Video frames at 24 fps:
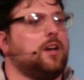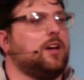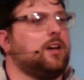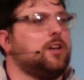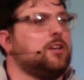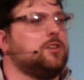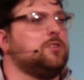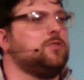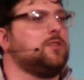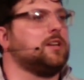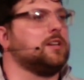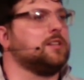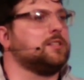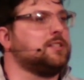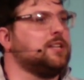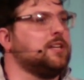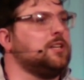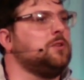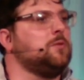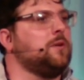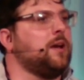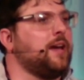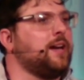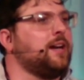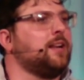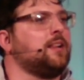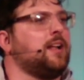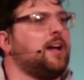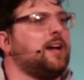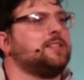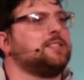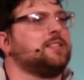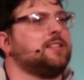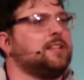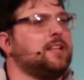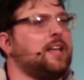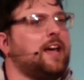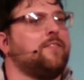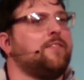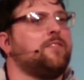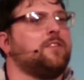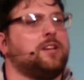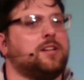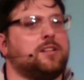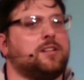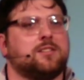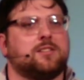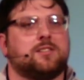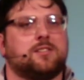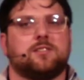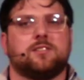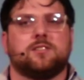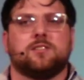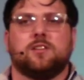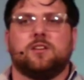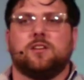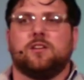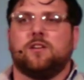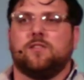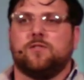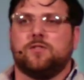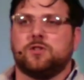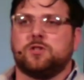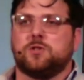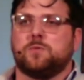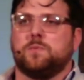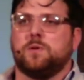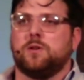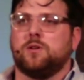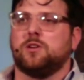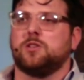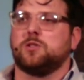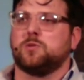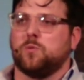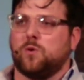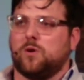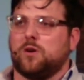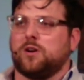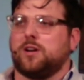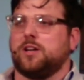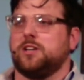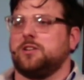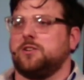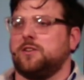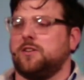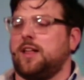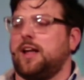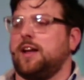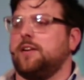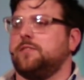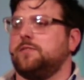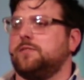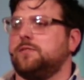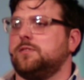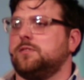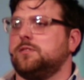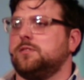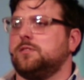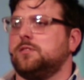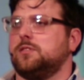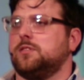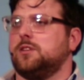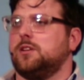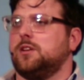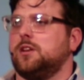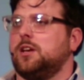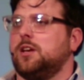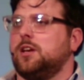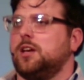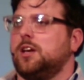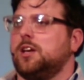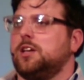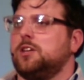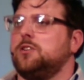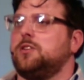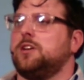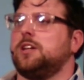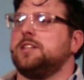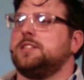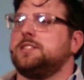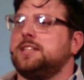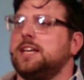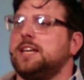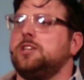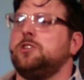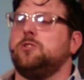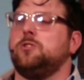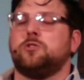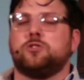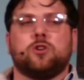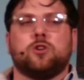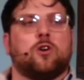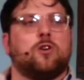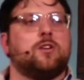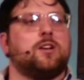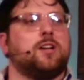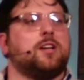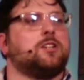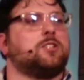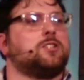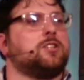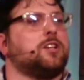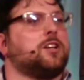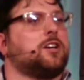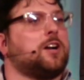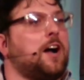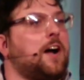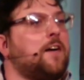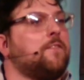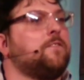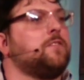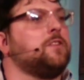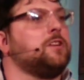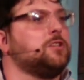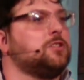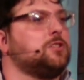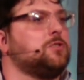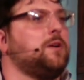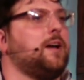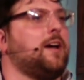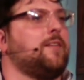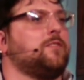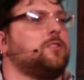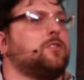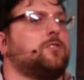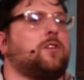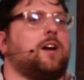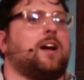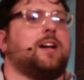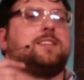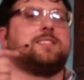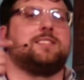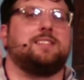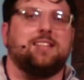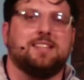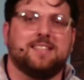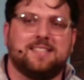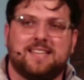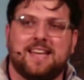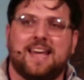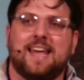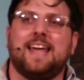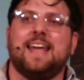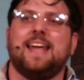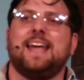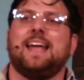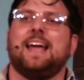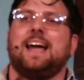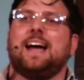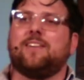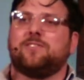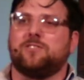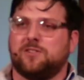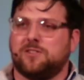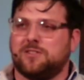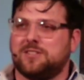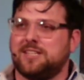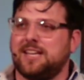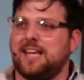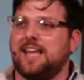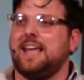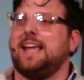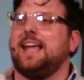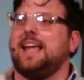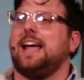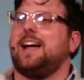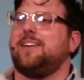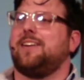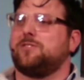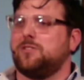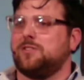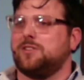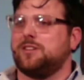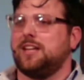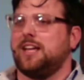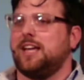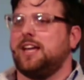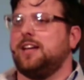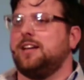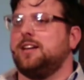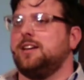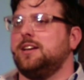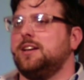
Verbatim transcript: you continue analyzing the evidence of the Spirit's work in your life. You continue turning to the confidence you have in Christ day after day after day.